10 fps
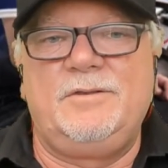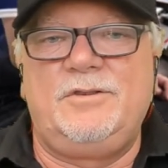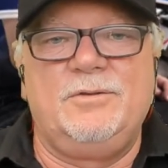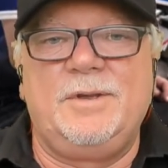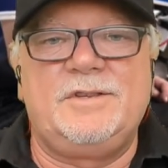
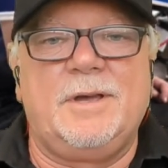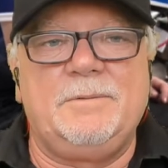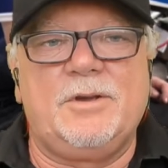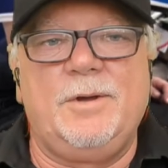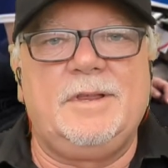doing
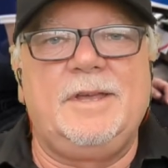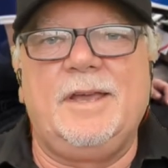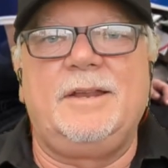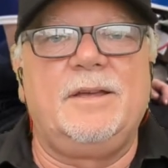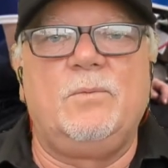something quickly,
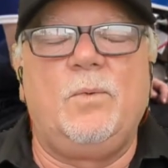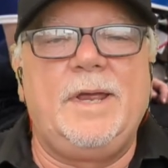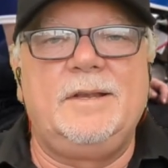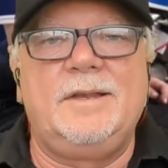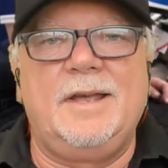getting a
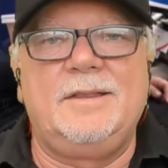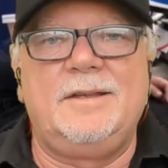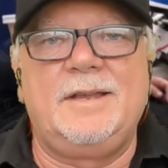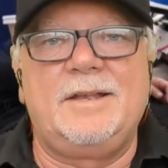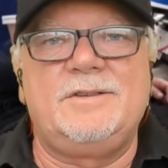win, and
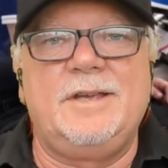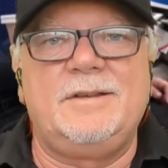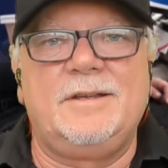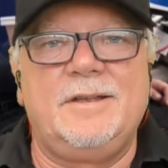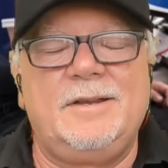then that's it,
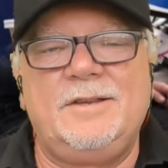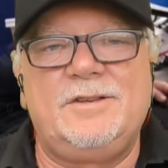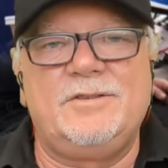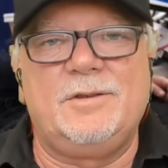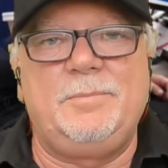and then he's
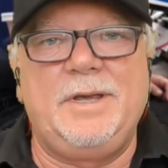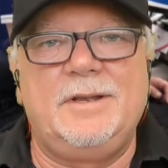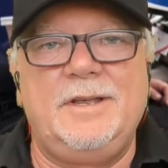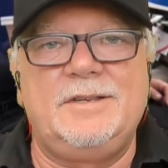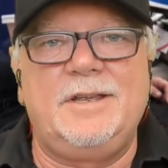
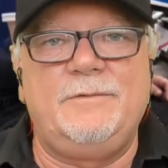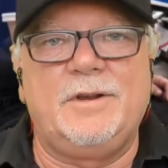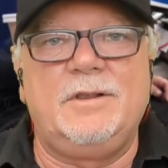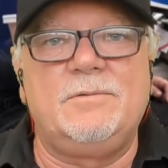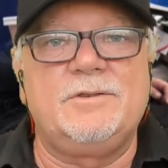disappeared. He's here for
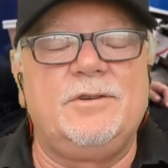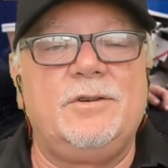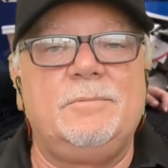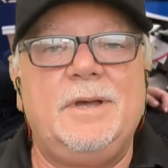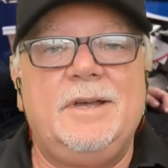the long
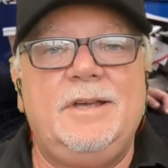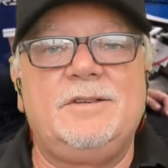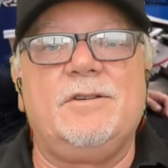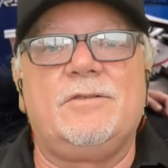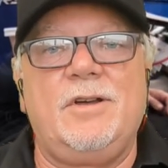term.
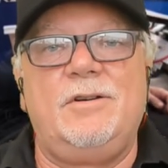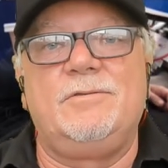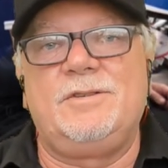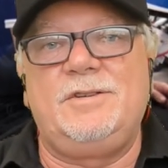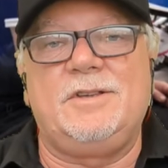He's got
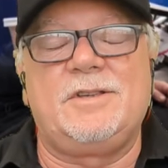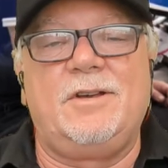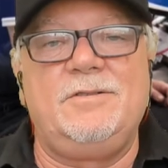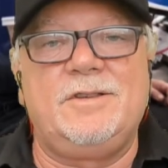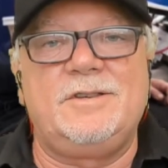goals. 6
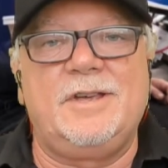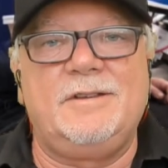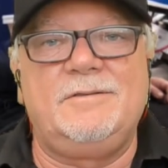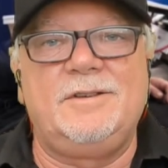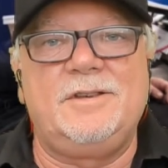O's, he
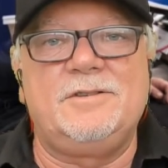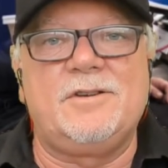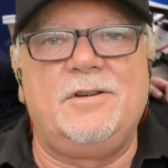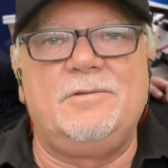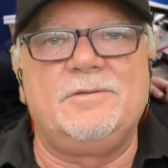said, is his
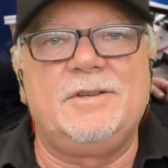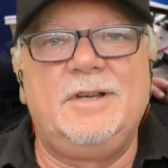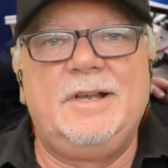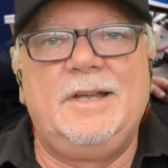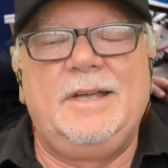goals,
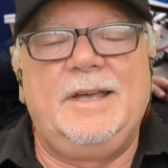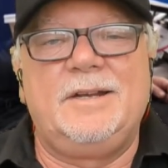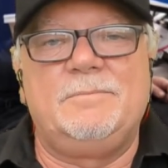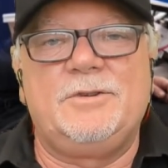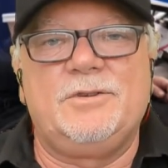
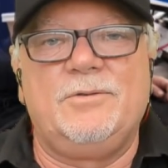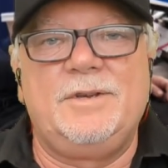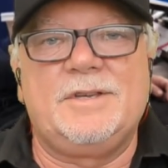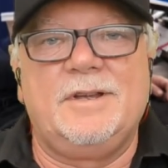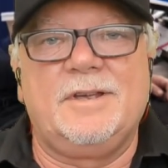and I'm sure
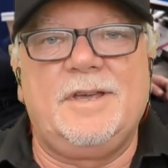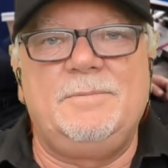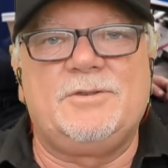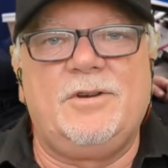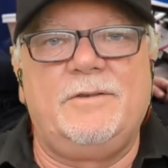he's going to
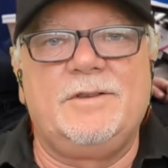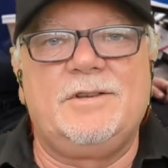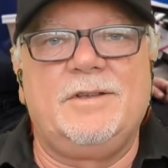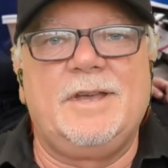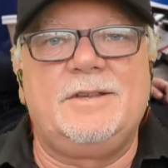keep striving
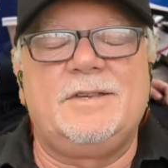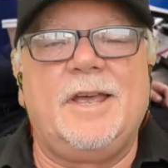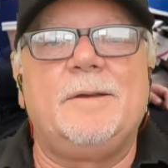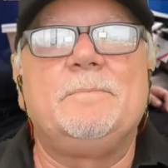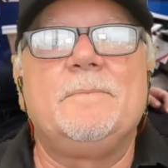until he gets there.